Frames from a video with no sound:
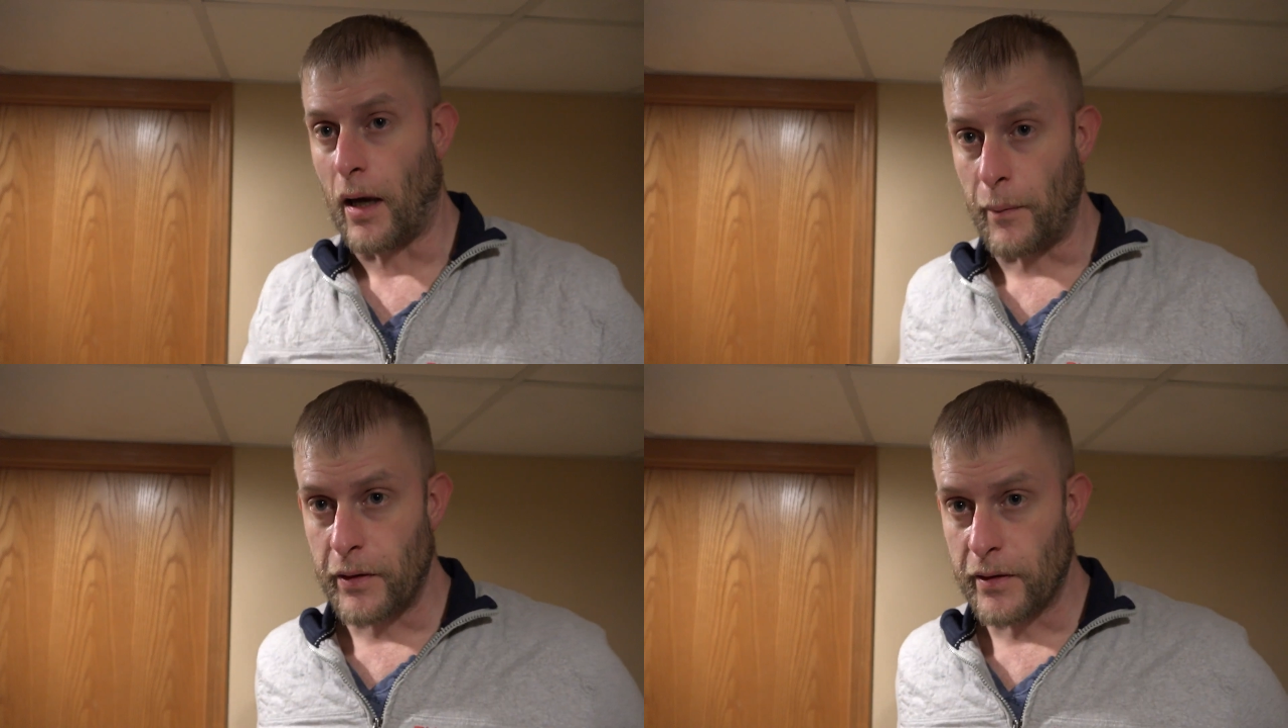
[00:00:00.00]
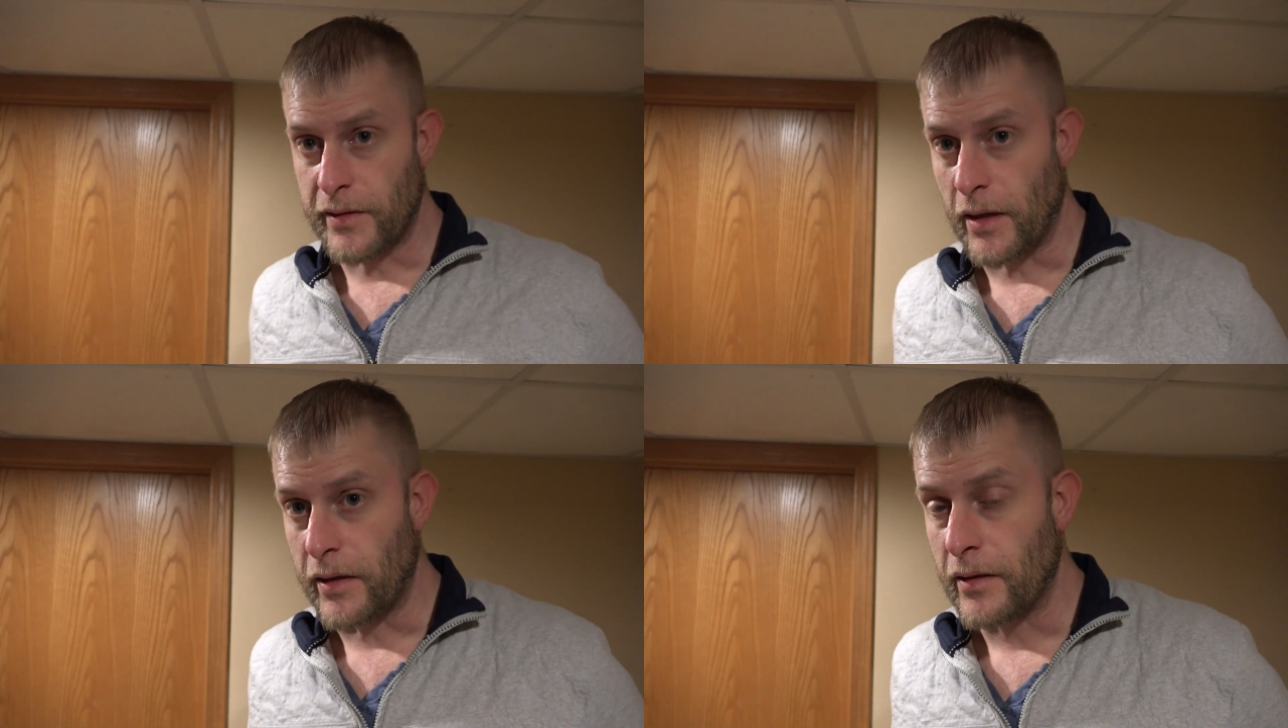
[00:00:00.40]
I'm here to
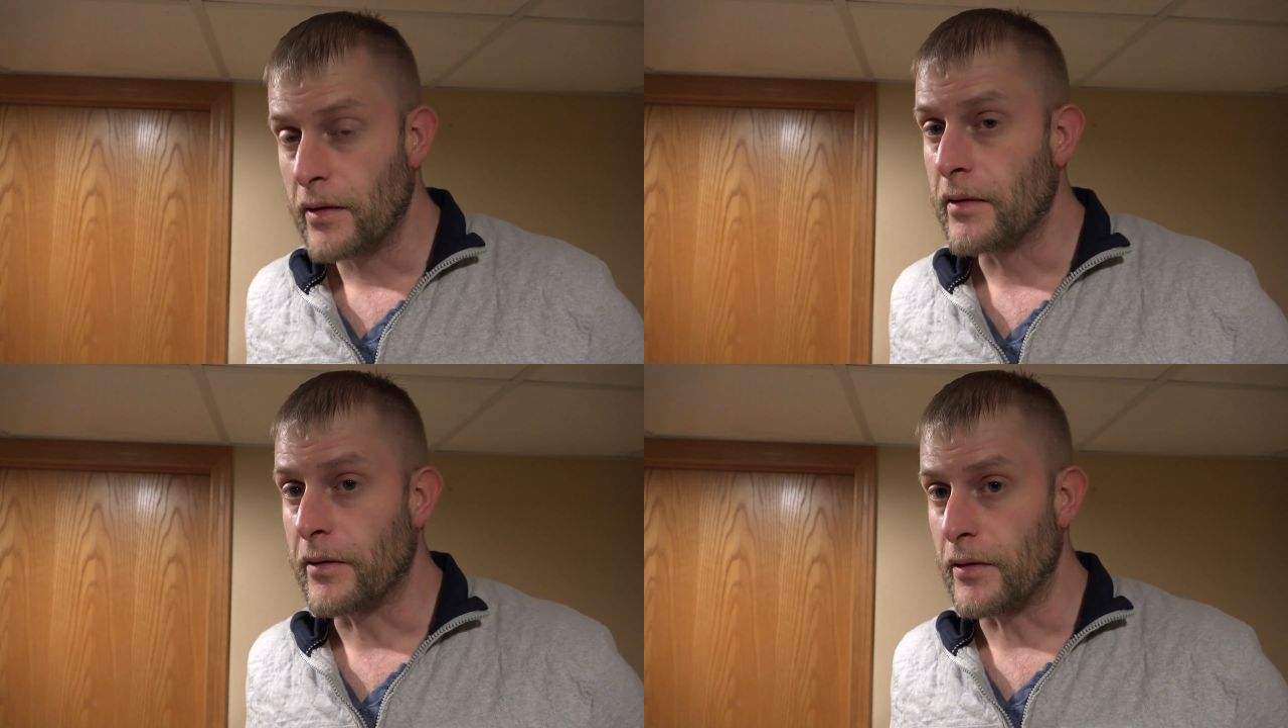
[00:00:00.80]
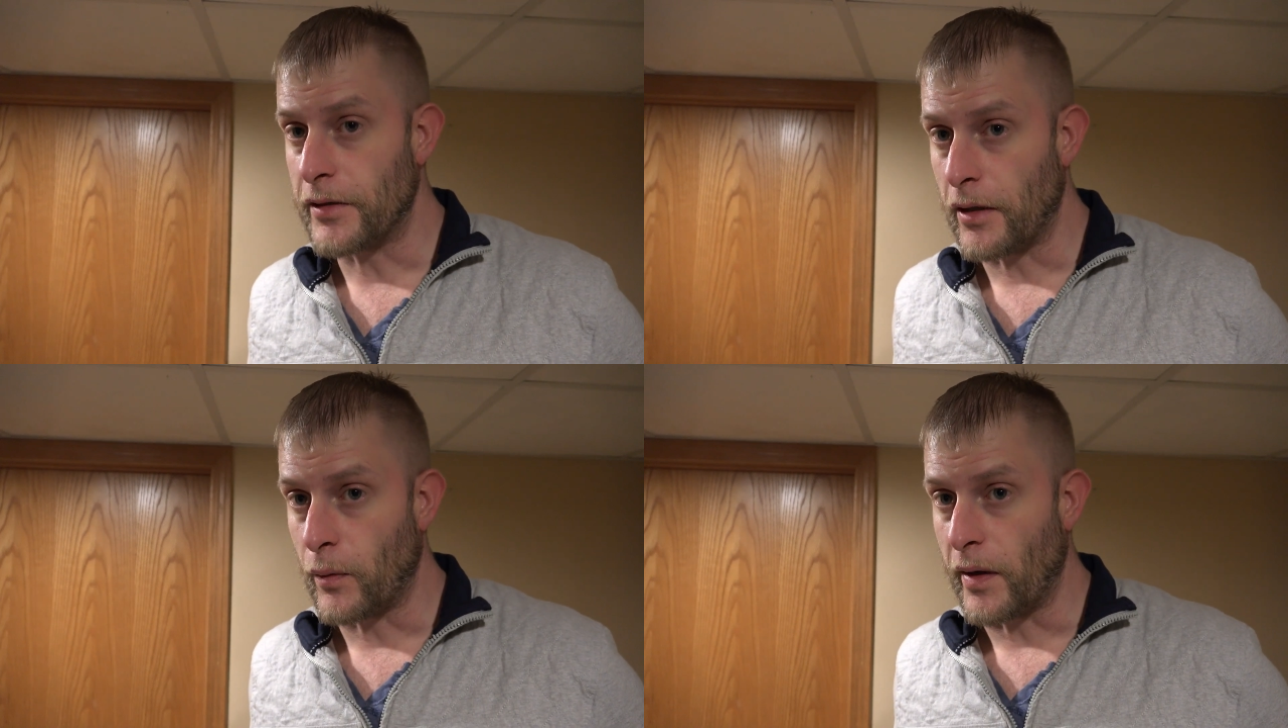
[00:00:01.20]
tell you that
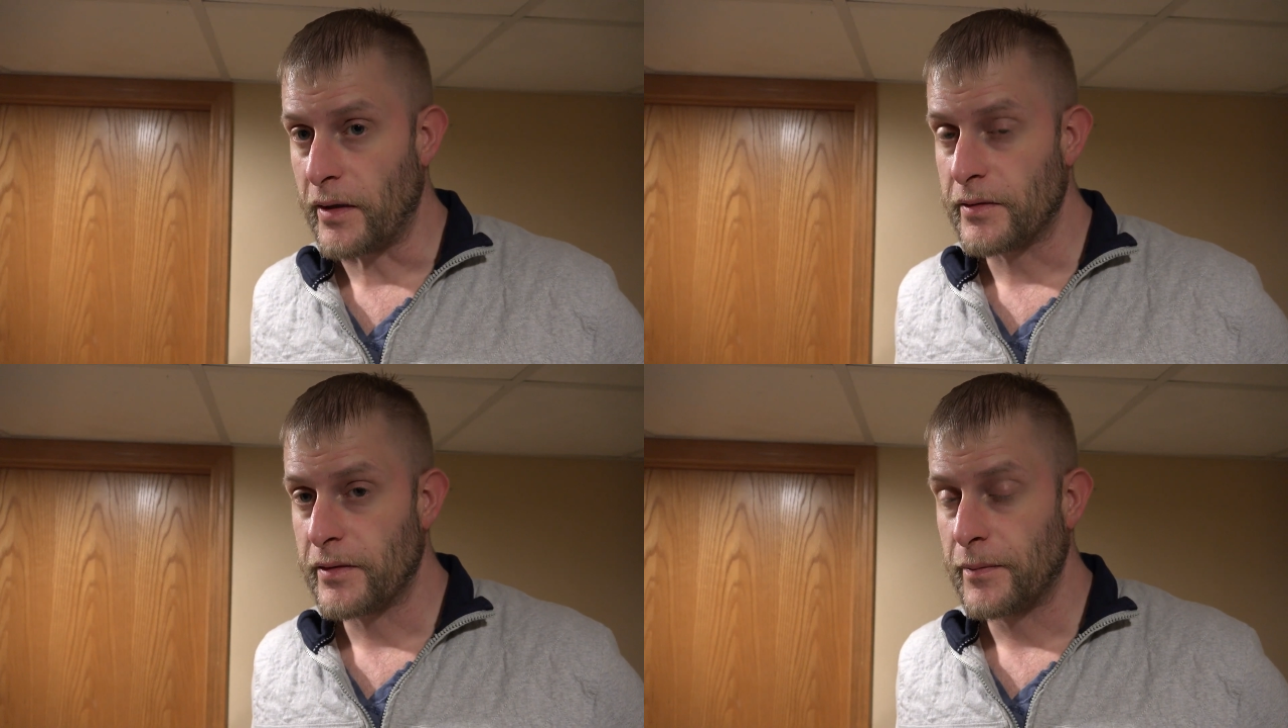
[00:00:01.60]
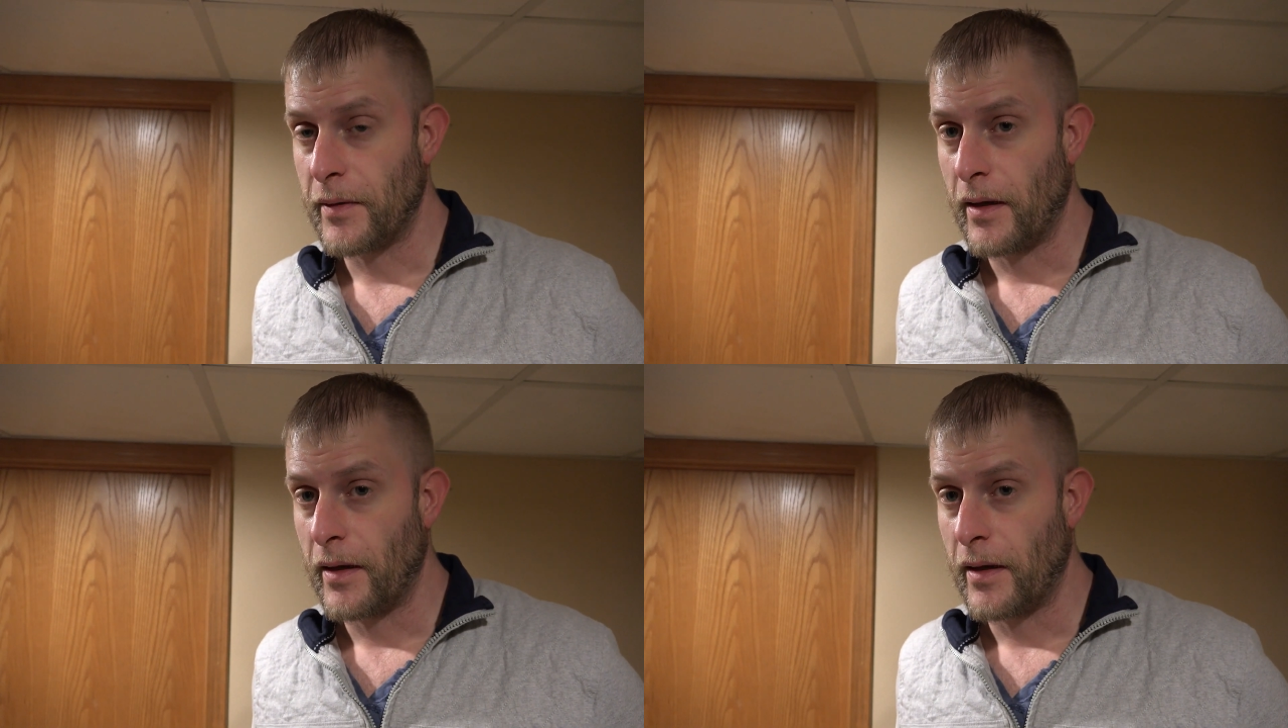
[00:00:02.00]
there's other ways.